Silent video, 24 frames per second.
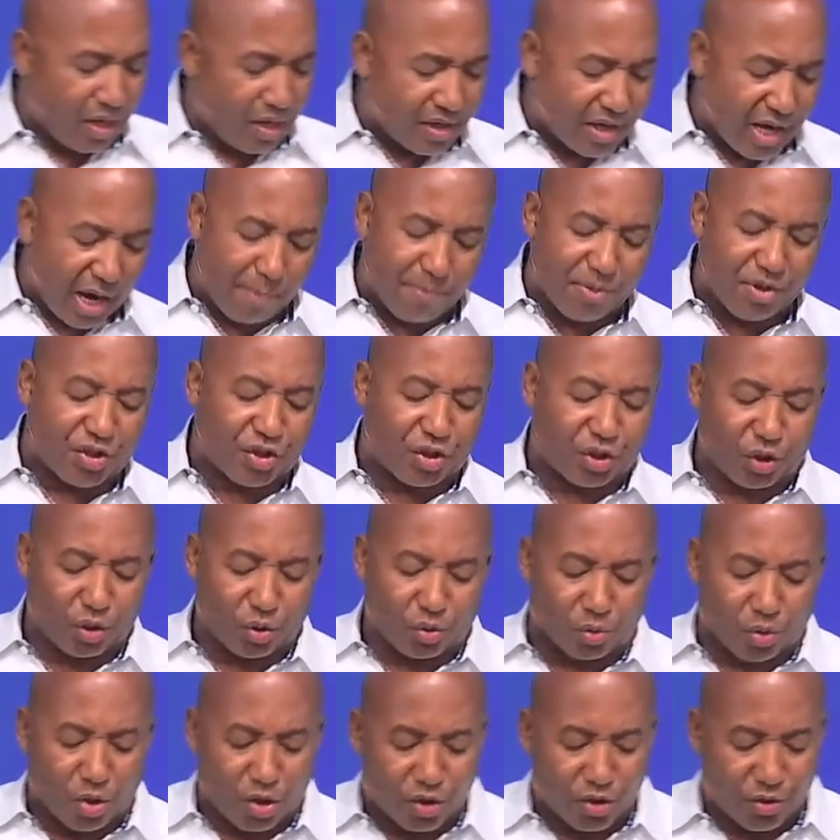Number
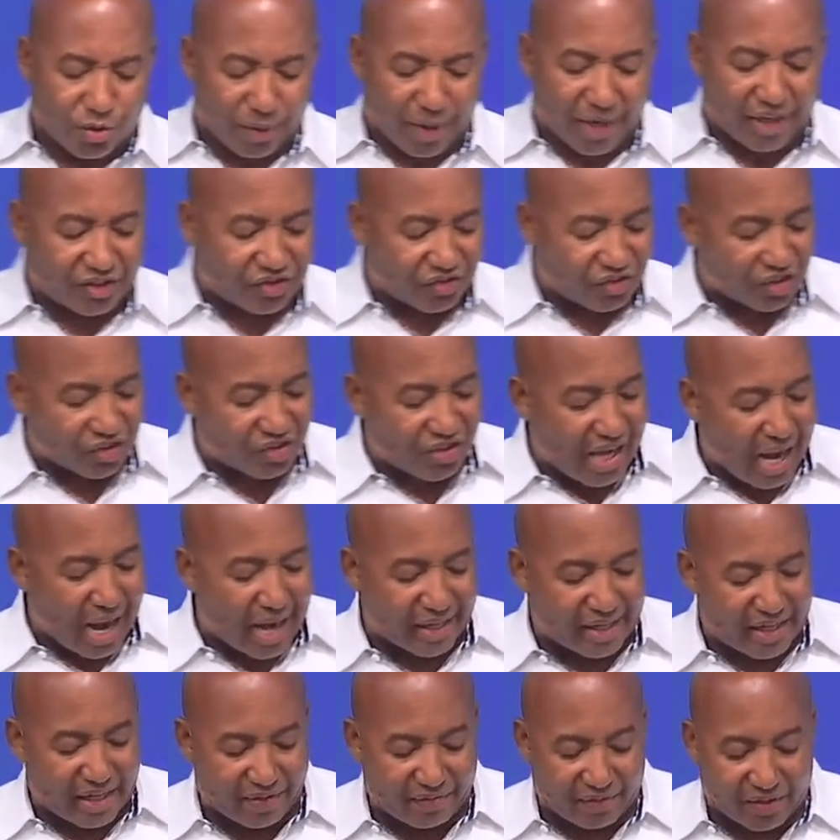2, grace does
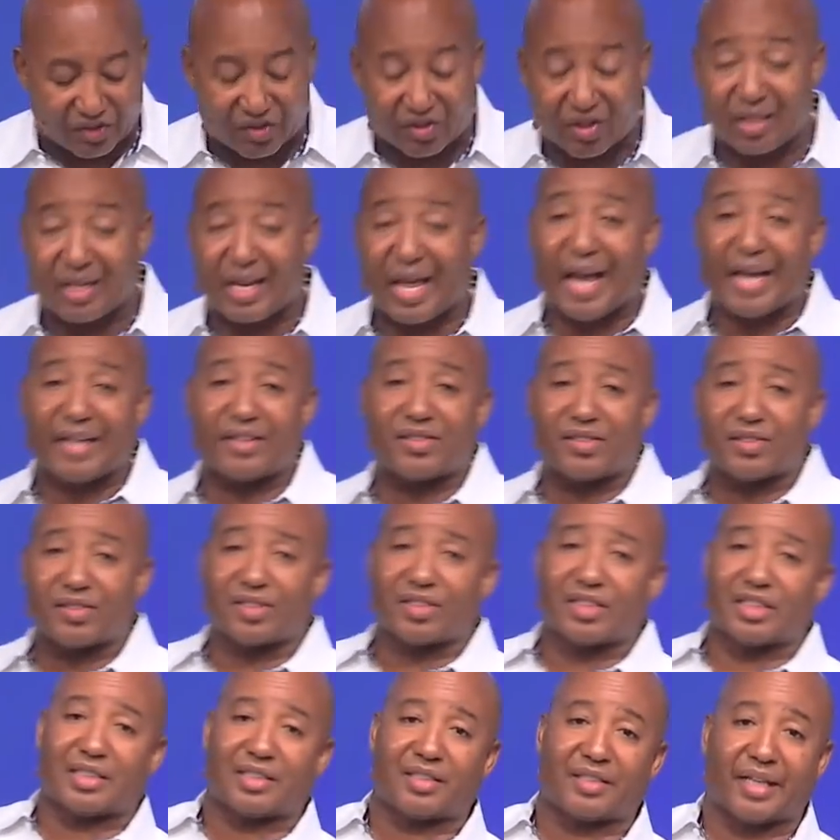not give us a license
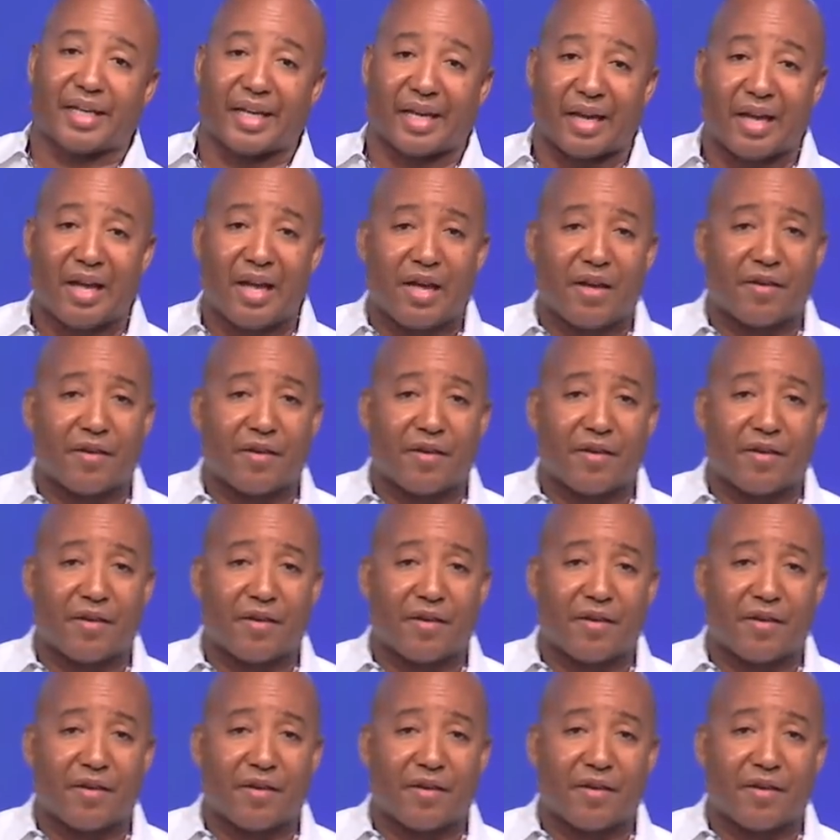to sin.